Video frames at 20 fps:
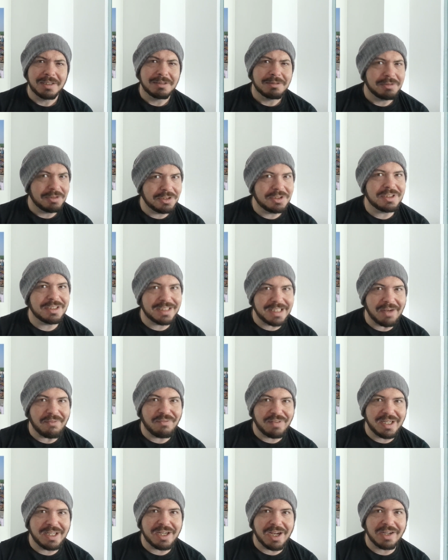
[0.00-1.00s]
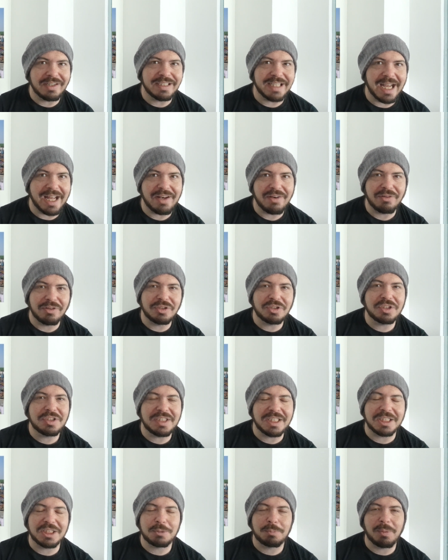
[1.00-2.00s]
you should definitely go down there and just
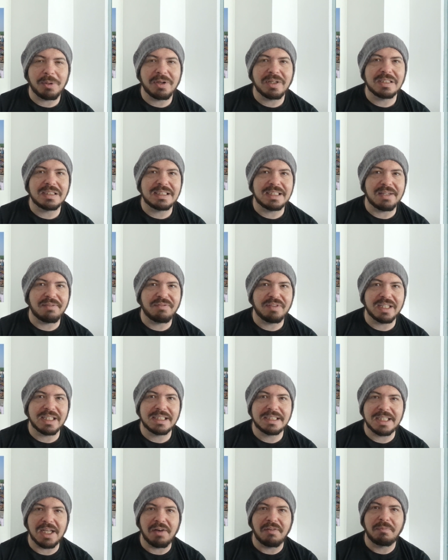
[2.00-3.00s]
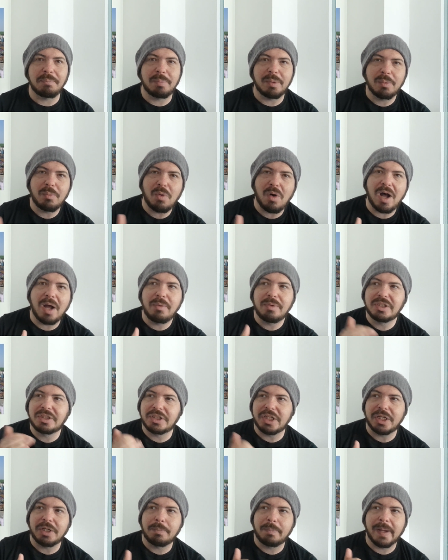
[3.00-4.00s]
experience it for yourself. But what I would
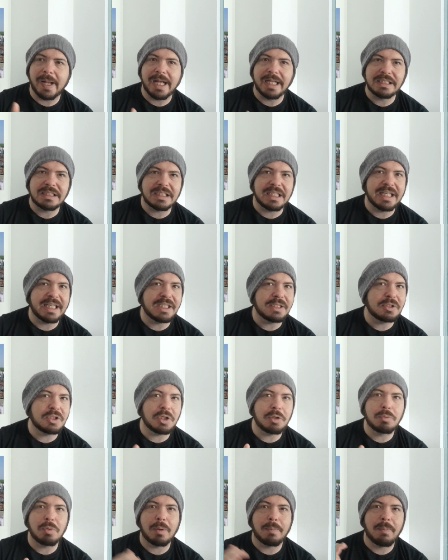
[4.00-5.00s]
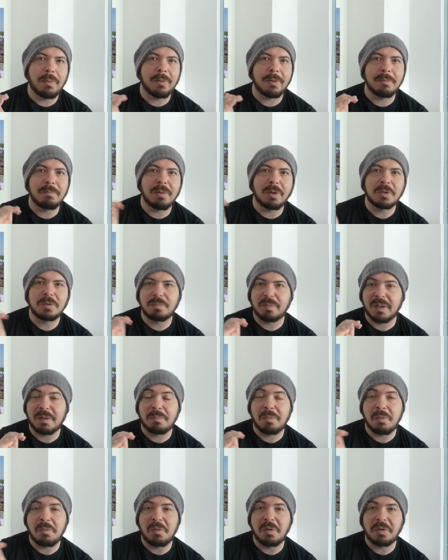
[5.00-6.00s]
do personally is do what probably most
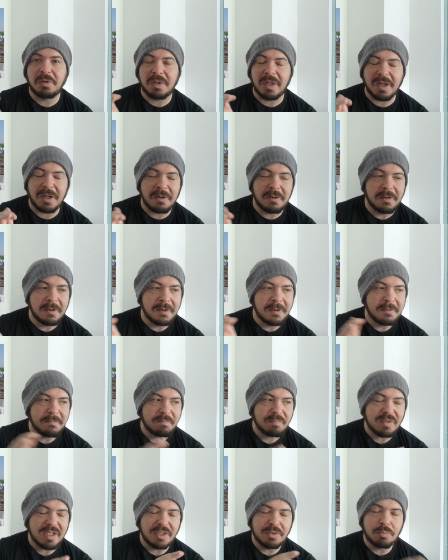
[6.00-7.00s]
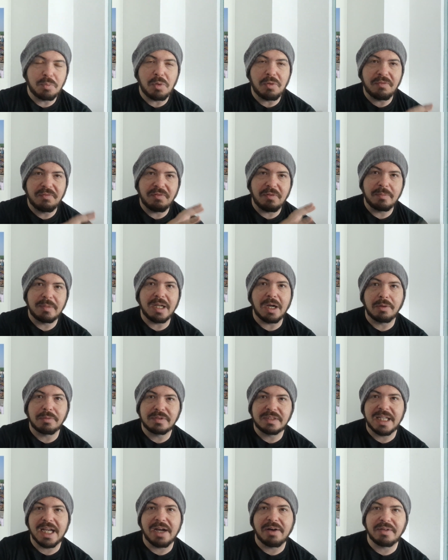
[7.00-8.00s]
people would do, is walk from the
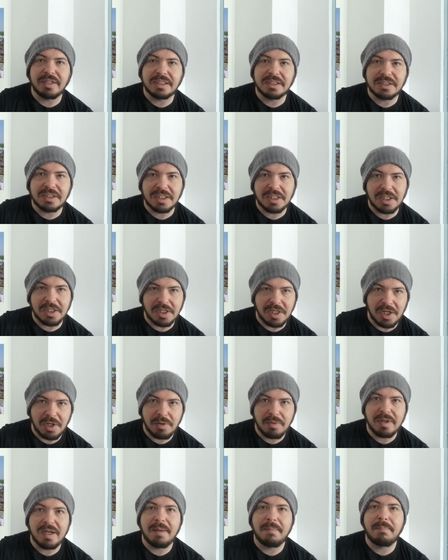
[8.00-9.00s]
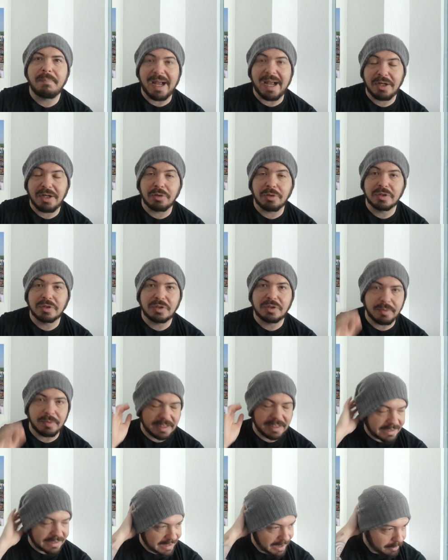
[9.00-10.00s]
Old Town into the new and then back onto
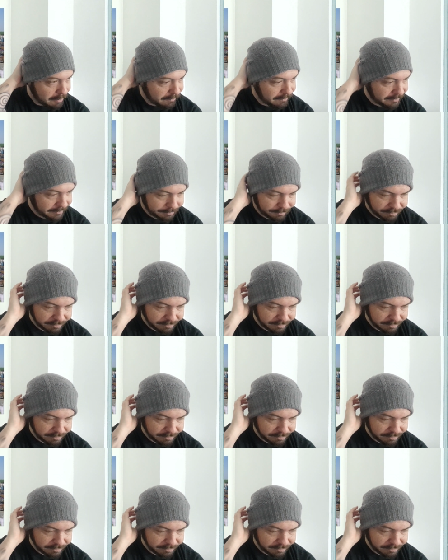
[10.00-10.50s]
itself.